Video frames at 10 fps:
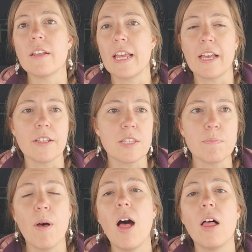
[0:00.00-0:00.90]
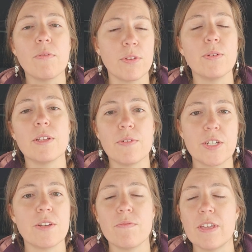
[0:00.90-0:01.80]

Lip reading: like a small fuel efficient